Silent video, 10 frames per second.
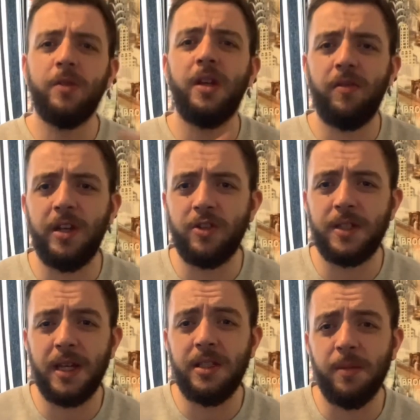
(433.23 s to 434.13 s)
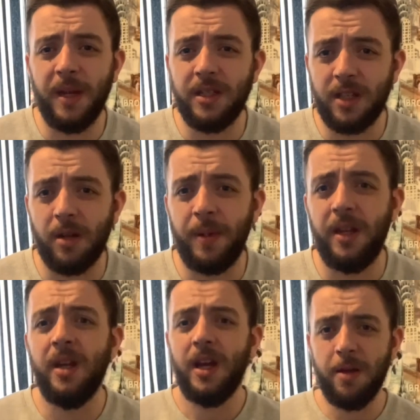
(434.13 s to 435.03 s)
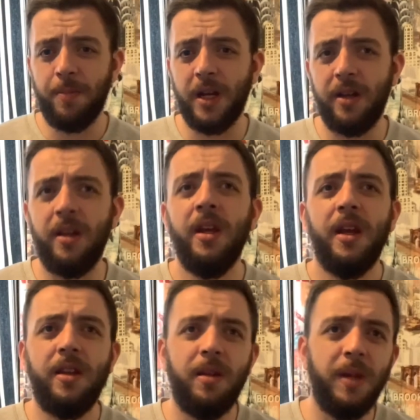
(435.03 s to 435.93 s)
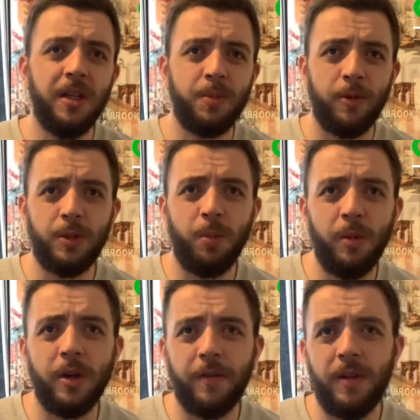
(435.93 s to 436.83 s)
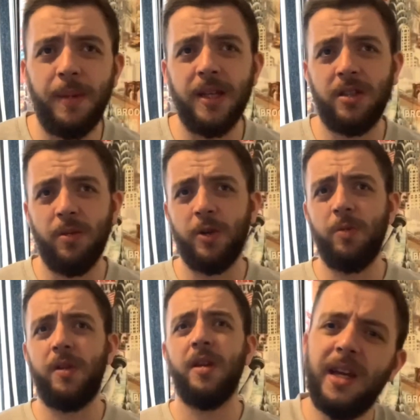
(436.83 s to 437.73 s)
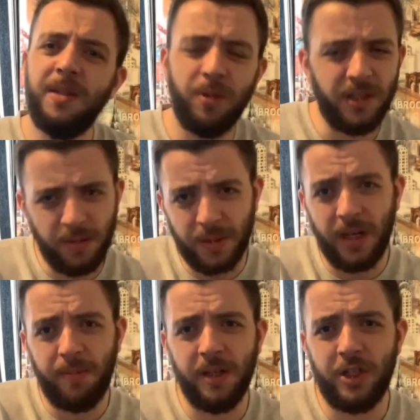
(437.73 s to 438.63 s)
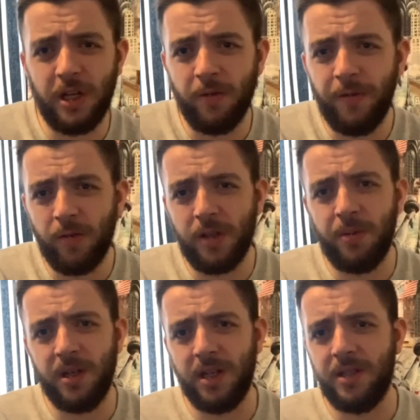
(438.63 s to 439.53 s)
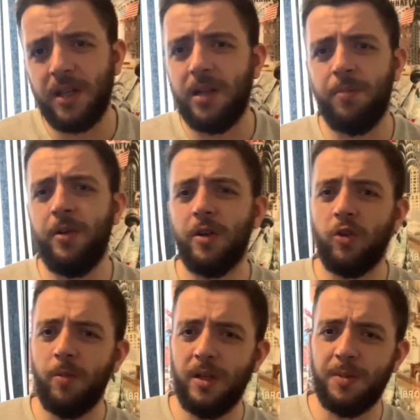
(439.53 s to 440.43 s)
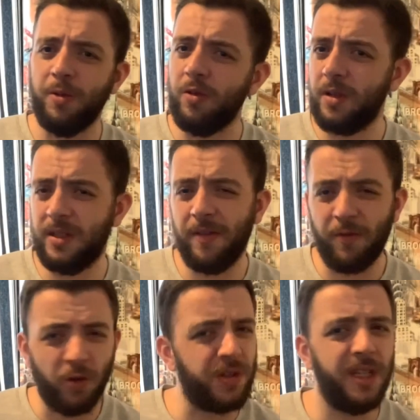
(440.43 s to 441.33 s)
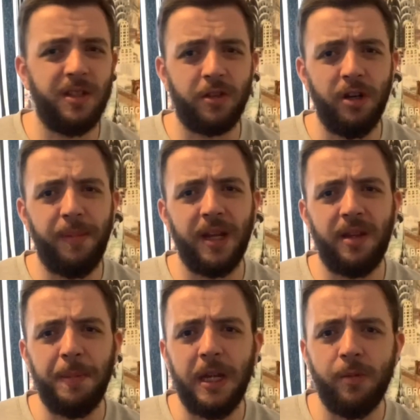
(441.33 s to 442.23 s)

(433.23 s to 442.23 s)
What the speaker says: and Rangers is the best derby in Britain, and to me it's possibly one of the best in the world. Guys, please subscribe to the channel, follow the Twitter and Instagram, put your comments below, because of course this is going to be a debatable